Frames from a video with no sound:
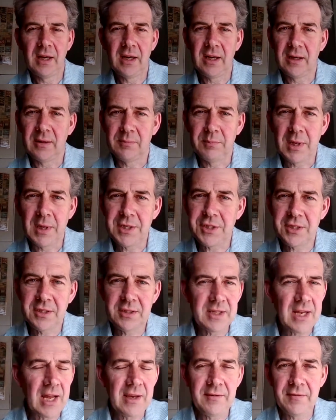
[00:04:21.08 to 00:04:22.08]
uh,
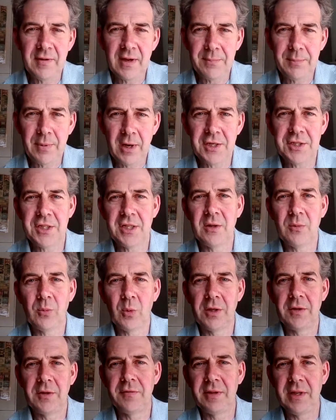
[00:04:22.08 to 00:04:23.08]
mentioned Enver Pasha,
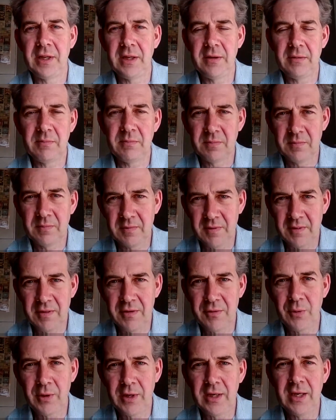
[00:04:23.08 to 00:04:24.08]
one of the
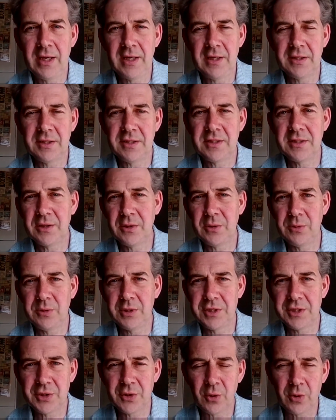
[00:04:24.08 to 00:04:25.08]
three leaders who
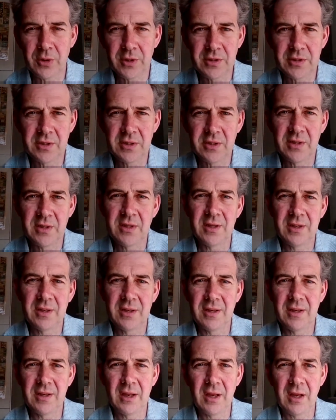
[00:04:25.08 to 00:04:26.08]
destroyed
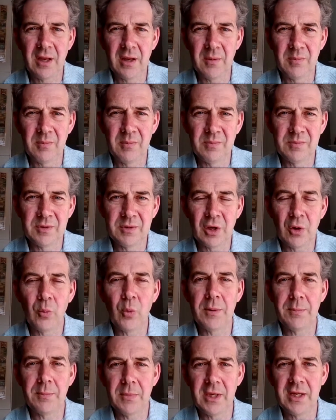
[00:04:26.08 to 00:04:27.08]
um, you know,
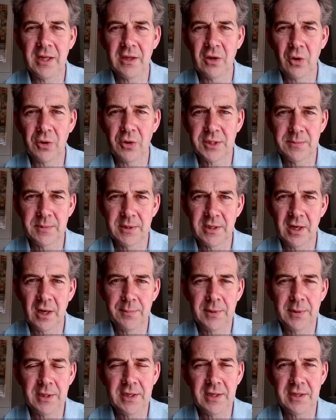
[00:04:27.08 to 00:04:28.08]
1 million Ottoman
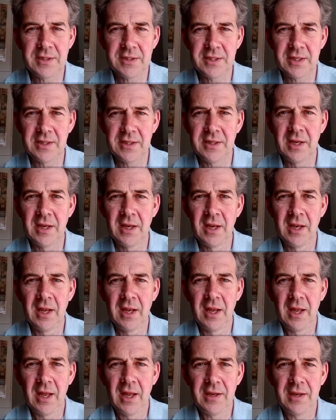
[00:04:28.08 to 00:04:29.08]
Armenians in
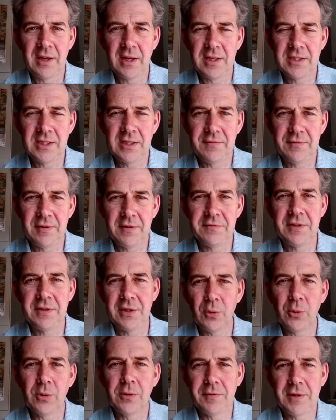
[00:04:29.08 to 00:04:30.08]

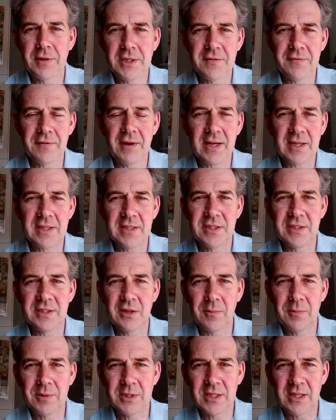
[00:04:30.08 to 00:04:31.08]
1915. All of these
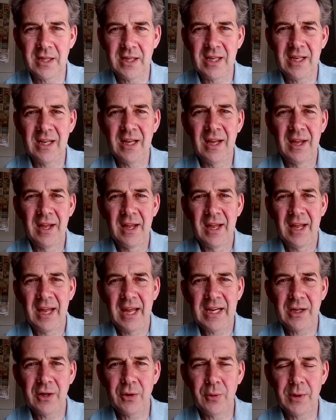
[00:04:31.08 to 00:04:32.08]
factors obviously
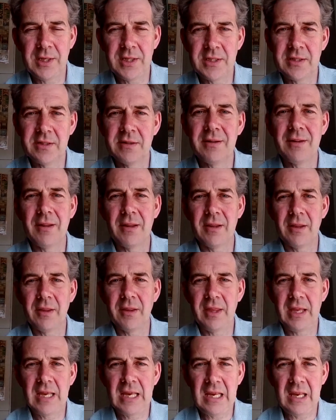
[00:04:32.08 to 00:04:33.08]
increase
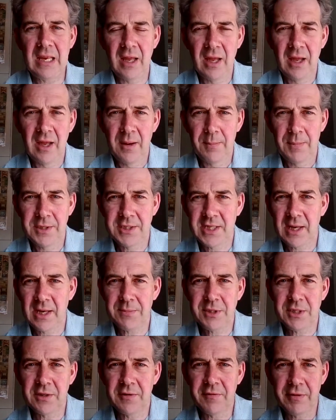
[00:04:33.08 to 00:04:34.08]
the
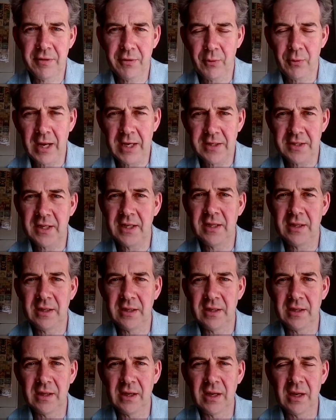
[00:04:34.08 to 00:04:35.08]
perception of threat
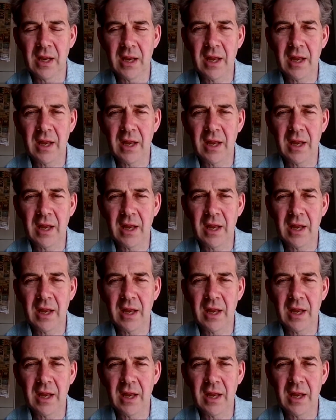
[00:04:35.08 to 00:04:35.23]
in,